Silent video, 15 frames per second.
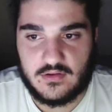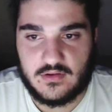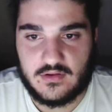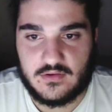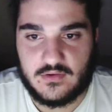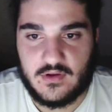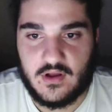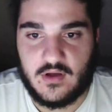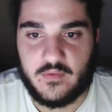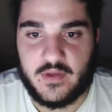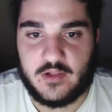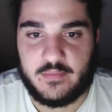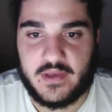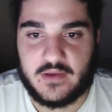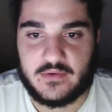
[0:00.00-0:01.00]
Oh,
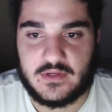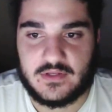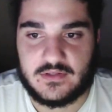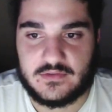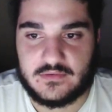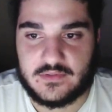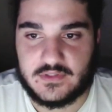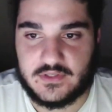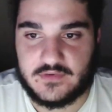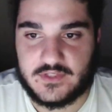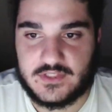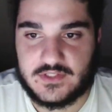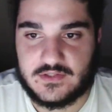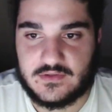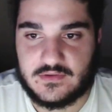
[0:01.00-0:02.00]
Welbeck, what are you doing? You
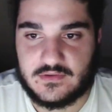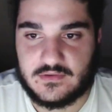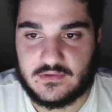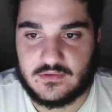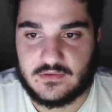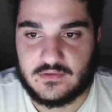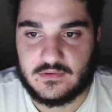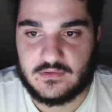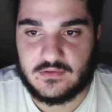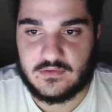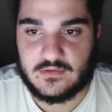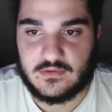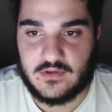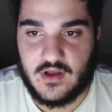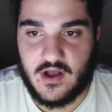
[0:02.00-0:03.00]
just...
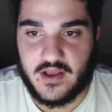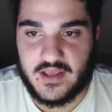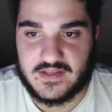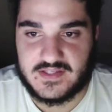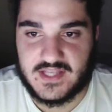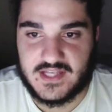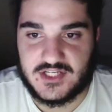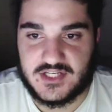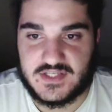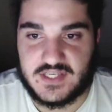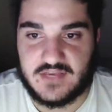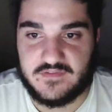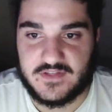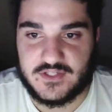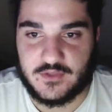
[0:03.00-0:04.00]
Oh, yeah, Sanchez,
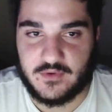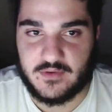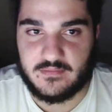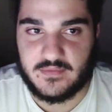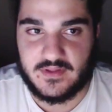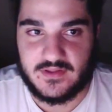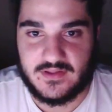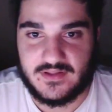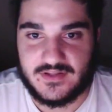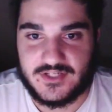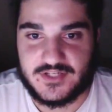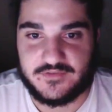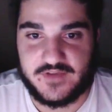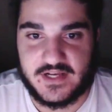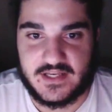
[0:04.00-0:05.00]
give it to him.
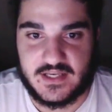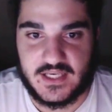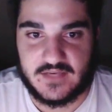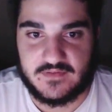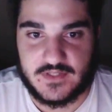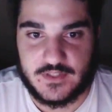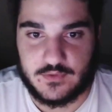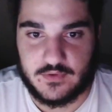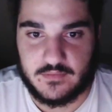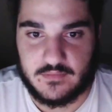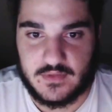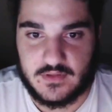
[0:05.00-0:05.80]
Just fucking give it to him.